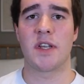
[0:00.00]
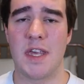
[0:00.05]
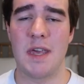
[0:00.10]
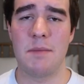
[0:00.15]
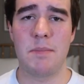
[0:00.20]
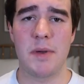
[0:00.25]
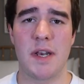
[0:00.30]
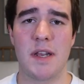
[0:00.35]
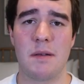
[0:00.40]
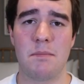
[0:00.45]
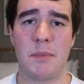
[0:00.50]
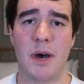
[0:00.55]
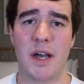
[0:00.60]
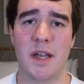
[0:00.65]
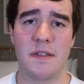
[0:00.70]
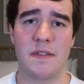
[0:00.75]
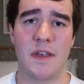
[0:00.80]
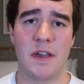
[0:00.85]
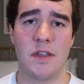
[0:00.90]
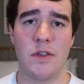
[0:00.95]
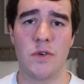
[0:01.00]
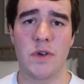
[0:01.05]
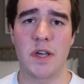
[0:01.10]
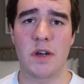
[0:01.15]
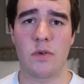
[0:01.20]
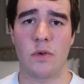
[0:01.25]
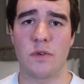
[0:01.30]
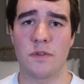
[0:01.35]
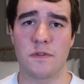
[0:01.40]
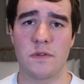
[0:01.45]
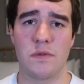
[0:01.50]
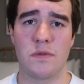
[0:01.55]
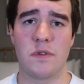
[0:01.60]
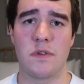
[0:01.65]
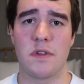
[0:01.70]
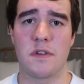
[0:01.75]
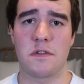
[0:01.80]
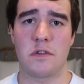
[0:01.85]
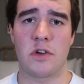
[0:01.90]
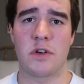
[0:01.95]
Keep it in mind that you can also
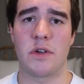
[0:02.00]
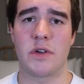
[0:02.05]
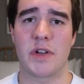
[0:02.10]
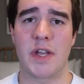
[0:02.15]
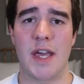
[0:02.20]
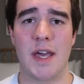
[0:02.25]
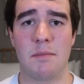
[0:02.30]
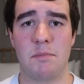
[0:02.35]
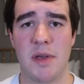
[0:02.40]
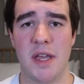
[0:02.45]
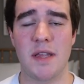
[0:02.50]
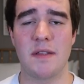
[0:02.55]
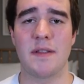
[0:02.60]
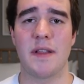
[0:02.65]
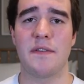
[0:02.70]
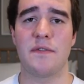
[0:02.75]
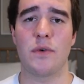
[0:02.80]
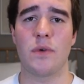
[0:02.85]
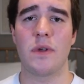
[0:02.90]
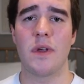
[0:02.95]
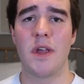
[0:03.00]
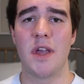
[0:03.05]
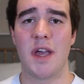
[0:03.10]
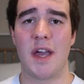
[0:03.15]
do this on your campaign level,